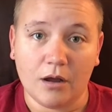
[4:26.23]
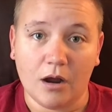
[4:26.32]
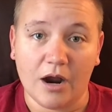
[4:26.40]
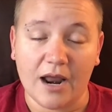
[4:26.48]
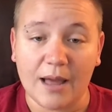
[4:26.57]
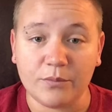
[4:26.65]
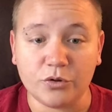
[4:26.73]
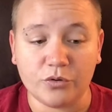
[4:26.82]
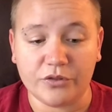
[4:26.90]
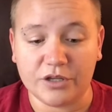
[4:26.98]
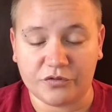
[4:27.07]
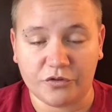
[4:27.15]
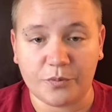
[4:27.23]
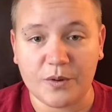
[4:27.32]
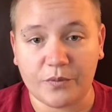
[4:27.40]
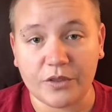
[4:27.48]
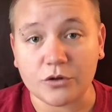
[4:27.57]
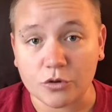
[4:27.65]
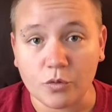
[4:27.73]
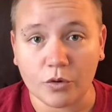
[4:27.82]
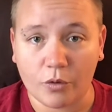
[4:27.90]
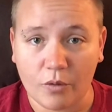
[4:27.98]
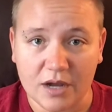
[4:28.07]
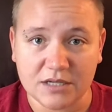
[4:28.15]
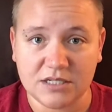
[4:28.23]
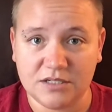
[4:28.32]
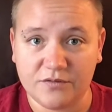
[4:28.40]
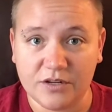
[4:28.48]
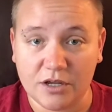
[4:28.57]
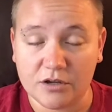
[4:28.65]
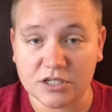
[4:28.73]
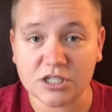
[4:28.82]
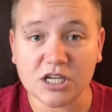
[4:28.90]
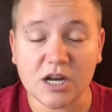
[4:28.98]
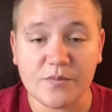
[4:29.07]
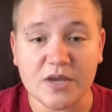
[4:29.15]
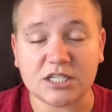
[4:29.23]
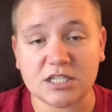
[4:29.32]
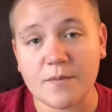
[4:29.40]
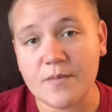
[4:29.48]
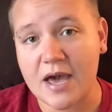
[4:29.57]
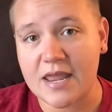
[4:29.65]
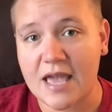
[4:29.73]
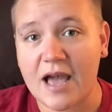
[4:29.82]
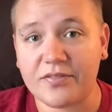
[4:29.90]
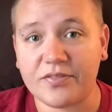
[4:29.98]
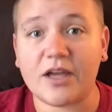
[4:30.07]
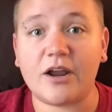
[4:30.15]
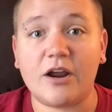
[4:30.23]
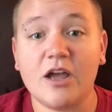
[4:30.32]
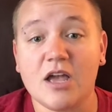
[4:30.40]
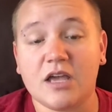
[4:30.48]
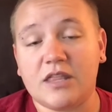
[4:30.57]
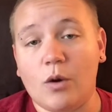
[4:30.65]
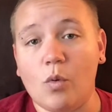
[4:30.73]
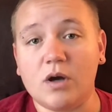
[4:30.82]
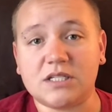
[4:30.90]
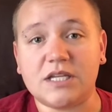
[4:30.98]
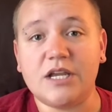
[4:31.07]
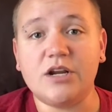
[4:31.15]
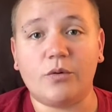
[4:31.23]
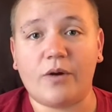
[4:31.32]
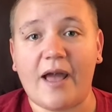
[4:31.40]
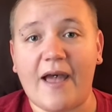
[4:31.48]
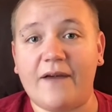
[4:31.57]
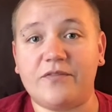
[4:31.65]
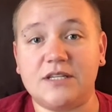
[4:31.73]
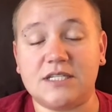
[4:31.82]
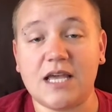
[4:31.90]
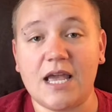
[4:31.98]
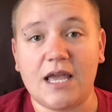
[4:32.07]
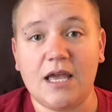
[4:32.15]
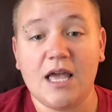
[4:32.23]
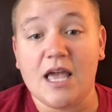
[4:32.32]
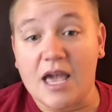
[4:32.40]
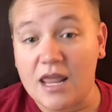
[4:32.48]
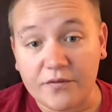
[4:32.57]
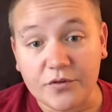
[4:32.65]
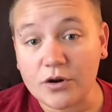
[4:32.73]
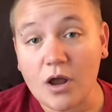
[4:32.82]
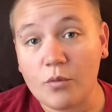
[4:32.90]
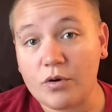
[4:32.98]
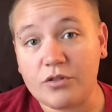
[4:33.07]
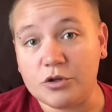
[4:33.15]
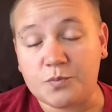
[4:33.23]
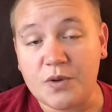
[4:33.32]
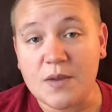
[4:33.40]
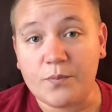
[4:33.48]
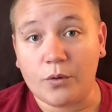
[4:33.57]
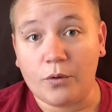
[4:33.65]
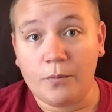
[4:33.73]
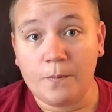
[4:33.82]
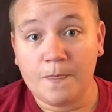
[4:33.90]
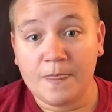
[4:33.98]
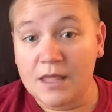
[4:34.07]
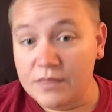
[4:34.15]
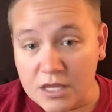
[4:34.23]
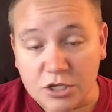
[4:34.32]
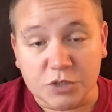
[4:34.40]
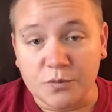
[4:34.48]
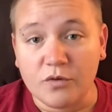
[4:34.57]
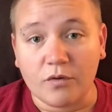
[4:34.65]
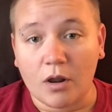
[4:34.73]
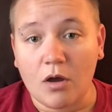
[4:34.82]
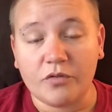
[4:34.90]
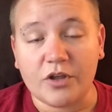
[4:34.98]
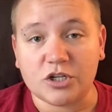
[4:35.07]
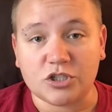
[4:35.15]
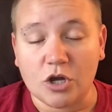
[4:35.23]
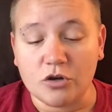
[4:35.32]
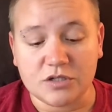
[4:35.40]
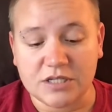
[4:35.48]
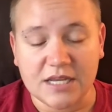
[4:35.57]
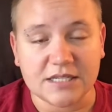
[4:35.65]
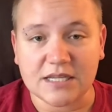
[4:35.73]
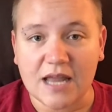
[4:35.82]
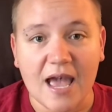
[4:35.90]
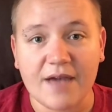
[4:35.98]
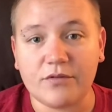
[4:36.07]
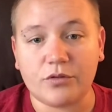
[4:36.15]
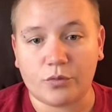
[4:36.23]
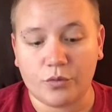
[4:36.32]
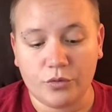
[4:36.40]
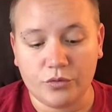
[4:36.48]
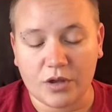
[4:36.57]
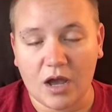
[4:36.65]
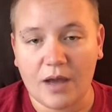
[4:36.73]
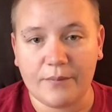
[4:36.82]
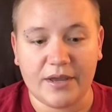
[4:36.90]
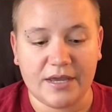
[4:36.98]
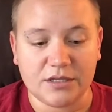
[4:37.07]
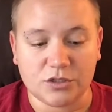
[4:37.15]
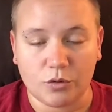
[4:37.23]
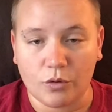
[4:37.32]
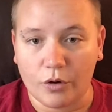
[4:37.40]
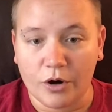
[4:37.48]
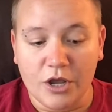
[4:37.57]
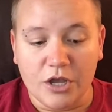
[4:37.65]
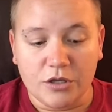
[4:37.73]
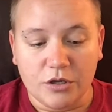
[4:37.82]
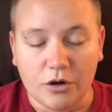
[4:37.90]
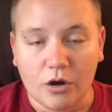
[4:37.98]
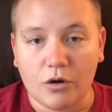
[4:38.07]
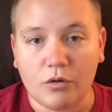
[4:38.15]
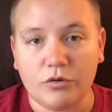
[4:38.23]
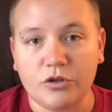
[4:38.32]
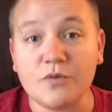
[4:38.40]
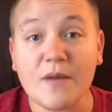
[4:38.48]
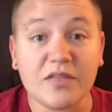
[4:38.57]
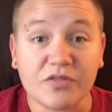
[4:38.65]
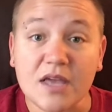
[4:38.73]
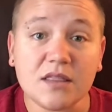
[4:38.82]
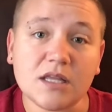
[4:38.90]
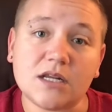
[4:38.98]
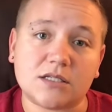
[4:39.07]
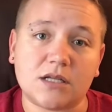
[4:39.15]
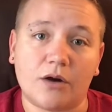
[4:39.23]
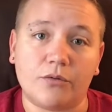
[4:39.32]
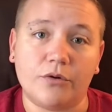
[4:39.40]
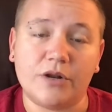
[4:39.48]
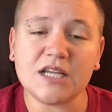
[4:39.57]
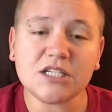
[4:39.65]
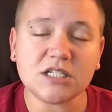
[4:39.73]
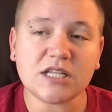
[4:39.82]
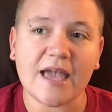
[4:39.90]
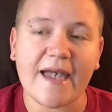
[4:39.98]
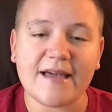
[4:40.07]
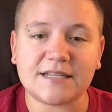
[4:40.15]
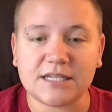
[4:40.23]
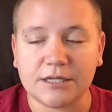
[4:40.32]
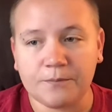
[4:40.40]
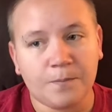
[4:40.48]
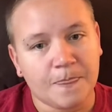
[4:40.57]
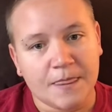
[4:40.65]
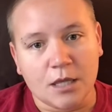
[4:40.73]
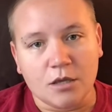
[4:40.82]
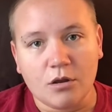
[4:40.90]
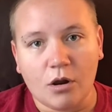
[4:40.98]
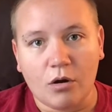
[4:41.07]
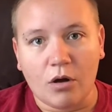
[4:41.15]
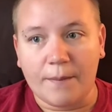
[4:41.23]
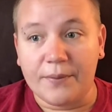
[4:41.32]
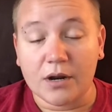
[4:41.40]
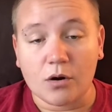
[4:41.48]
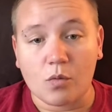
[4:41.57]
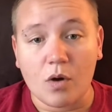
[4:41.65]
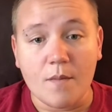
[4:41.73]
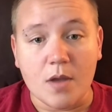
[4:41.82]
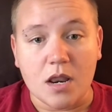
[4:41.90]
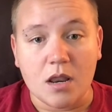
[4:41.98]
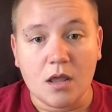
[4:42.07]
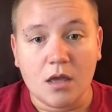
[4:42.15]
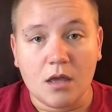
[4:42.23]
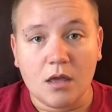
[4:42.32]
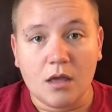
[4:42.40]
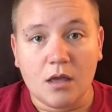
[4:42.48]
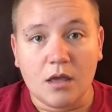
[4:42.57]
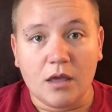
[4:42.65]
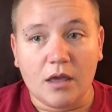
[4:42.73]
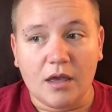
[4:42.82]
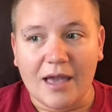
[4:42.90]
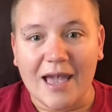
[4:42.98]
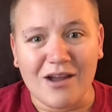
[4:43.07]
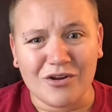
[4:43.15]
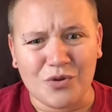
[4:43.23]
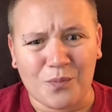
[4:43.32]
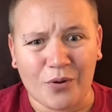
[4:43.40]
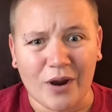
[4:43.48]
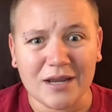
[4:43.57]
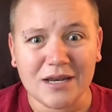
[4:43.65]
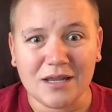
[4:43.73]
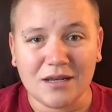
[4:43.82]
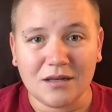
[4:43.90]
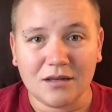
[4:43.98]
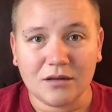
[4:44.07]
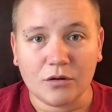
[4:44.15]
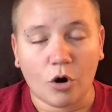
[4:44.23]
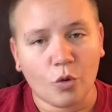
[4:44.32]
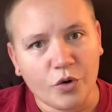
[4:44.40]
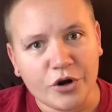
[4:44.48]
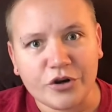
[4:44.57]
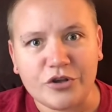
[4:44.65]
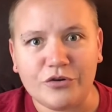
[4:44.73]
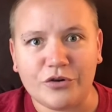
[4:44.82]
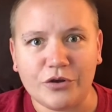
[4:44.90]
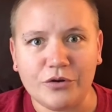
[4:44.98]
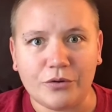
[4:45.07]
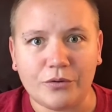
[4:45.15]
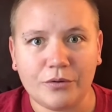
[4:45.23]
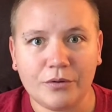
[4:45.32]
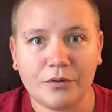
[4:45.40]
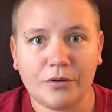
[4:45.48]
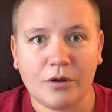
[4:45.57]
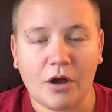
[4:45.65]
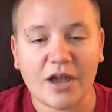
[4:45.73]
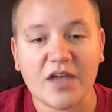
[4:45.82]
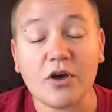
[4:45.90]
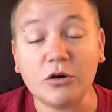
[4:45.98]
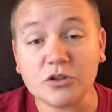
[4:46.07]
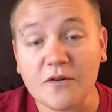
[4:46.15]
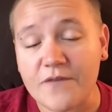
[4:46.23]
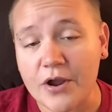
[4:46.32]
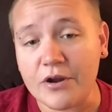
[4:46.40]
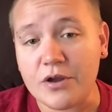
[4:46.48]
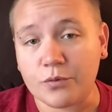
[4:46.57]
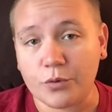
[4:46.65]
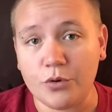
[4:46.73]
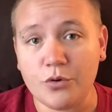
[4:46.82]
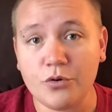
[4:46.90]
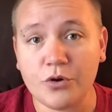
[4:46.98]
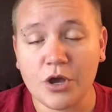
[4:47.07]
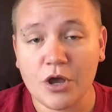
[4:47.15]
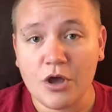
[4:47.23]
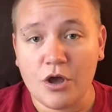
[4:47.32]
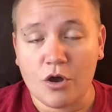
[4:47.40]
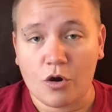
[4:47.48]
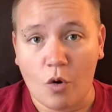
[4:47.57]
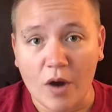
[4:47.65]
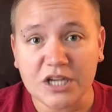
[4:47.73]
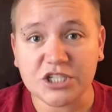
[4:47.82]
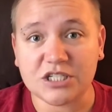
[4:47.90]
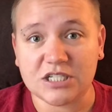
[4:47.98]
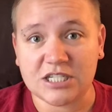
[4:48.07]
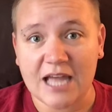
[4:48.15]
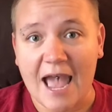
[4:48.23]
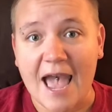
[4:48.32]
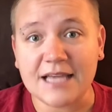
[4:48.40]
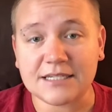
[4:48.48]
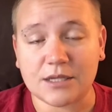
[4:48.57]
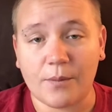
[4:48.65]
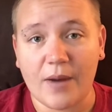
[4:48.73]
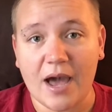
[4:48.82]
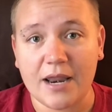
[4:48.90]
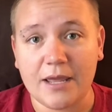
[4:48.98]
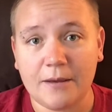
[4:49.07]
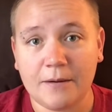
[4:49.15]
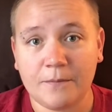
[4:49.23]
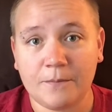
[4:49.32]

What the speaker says: All right, I'm doing this for the people that do want to watch these videos. There's going to be somebody out there that wants to hear what I have to say. And if you're not one of those people, then just move along. There's no sense in having the rude comments, or, you may think that it's not rude. That's just like asking, a bigger woman, hey, are you pregnant? Or when are you due? Okay, those are very rude questions to ask somebody.